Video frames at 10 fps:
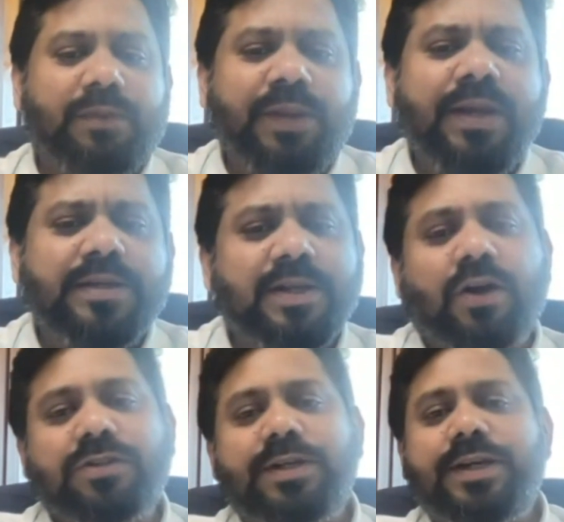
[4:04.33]
3 years our
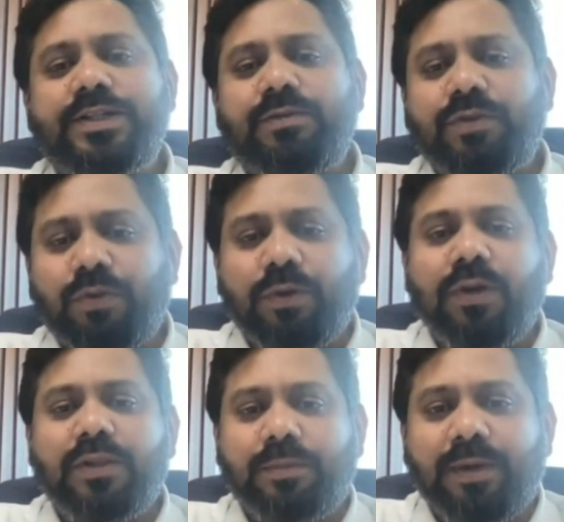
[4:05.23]
concentration was
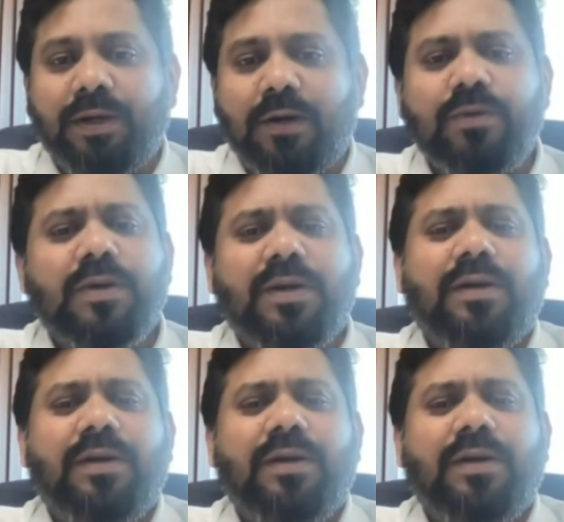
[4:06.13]
only on Tamil Nadu.